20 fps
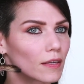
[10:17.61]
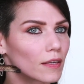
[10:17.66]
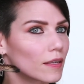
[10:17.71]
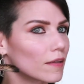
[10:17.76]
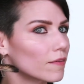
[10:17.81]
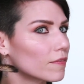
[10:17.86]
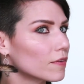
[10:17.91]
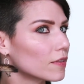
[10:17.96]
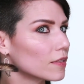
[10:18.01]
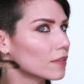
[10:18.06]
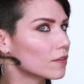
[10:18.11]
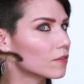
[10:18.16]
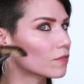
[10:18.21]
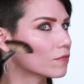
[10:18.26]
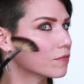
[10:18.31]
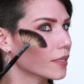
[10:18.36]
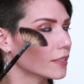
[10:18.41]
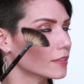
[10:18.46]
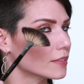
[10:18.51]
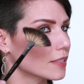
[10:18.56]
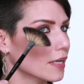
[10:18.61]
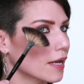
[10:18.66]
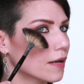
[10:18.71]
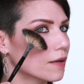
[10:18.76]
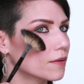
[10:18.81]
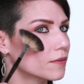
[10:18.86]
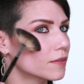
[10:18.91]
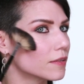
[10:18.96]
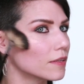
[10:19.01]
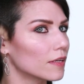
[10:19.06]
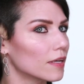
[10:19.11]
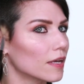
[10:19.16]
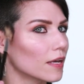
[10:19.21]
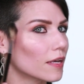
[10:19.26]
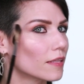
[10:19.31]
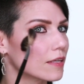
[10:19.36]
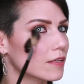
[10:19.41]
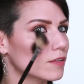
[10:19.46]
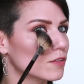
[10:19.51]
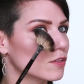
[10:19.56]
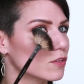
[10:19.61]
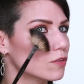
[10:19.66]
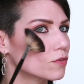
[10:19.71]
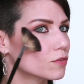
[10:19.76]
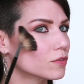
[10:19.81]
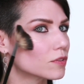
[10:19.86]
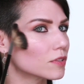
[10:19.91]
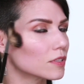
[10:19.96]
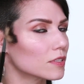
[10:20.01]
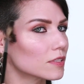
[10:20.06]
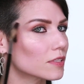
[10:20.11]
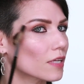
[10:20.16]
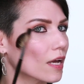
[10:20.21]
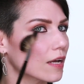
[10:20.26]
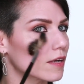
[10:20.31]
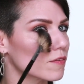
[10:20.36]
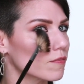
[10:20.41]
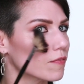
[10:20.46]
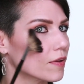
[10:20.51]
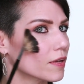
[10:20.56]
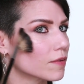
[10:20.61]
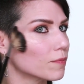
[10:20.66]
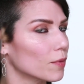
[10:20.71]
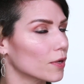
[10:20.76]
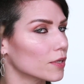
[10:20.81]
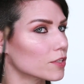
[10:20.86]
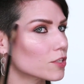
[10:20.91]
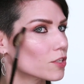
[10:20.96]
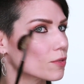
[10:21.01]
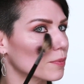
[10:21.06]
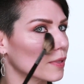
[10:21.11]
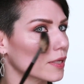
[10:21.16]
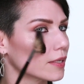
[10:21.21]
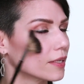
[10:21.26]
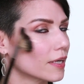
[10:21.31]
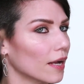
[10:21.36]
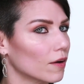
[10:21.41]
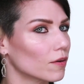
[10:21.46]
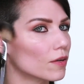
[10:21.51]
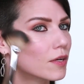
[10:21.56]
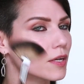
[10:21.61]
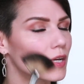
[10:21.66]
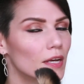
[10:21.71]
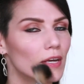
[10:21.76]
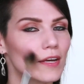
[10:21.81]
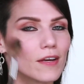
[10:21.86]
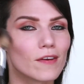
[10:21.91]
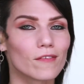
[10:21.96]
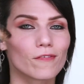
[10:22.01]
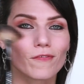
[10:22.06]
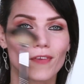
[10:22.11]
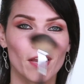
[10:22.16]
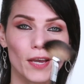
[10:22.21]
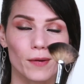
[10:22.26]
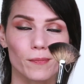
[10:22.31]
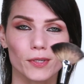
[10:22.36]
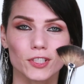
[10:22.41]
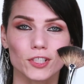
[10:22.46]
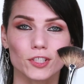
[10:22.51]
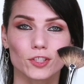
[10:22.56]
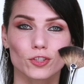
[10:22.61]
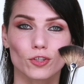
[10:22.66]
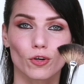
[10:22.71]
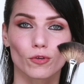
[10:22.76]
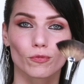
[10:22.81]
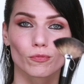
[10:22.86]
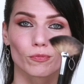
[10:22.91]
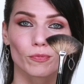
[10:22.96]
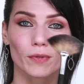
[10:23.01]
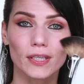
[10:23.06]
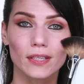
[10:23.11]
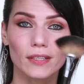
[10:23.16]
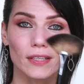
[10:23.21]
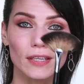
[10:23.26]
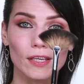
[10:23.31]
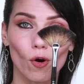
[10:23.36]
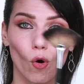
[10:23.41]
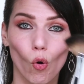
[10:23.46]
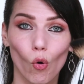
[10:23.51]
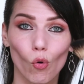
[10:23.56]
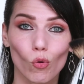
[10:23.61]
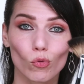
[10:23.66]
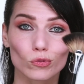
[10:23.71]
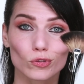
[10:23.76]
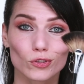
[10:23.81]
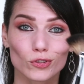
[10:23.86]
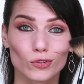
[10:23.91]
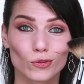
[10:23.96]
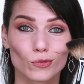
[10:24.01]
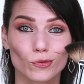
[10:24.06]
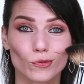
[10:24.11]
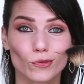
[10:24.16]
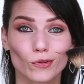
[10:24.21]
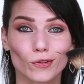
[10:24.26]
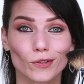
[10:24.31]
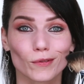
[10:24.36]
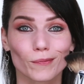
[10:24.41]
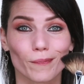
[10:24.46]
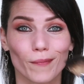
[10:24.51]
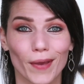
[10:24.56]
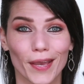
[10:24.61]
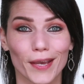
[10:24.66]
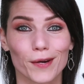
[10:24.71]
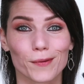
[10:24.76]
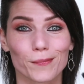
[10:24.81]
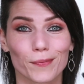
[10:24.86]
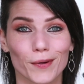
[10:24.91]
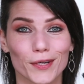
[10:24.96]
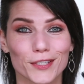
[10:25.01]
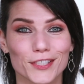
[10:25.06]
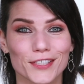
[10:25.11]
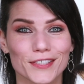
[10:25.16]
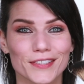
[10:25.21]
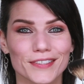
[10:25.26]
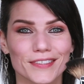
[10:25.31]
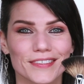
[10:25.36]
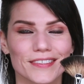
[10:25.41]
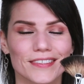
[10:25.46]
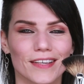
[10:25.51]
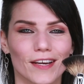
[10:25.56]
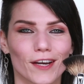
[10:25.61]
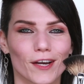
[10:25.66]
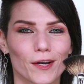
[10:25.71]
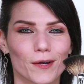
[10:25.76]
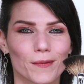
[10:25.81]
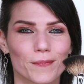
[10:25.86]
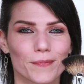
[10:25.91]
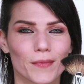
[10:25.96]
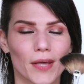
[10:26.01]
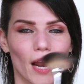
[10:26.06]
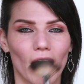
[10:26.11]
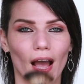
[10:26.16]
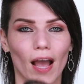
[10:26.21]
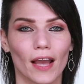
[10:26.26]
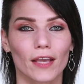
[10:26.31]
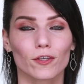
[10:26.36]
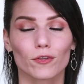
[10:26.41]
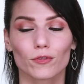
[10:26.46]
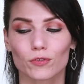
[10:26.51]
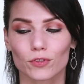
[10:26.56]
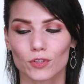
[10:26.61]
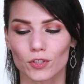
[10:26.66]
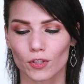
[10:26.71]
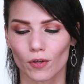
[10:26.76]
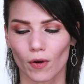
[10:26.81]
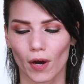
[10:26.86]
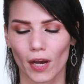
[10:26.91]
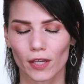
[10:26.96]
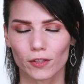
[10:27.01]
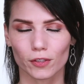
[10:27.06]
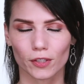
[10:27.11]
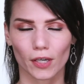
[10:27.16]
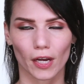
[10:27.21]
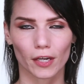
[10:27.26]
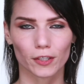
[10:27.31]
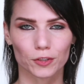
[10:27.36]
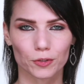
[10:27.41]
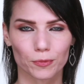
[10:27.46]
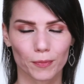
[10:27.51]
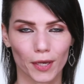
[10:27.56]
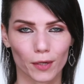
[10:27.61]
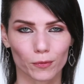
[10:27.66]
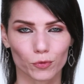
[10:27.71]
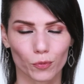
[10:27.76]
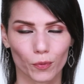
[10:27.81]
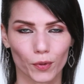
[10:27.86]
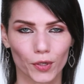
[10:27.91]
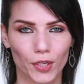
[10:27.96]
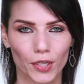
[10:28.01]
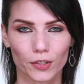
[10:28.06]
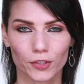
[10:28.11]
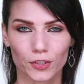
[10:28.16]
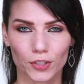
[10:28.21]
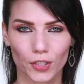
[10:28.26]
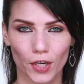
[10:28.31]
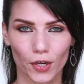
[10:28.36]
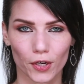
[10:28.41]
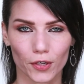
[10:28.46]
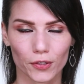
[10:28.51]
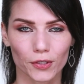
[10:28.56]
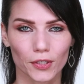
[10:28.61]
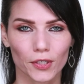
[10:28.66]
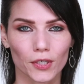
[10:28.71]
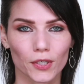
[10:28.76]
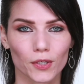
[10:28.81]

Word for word: give it a little flick down, and then use the side of the fan brush to blend it out. Fan brushes are really old school makeup brushes um, that I use. You know, I learned how to do makeup twenty years ago,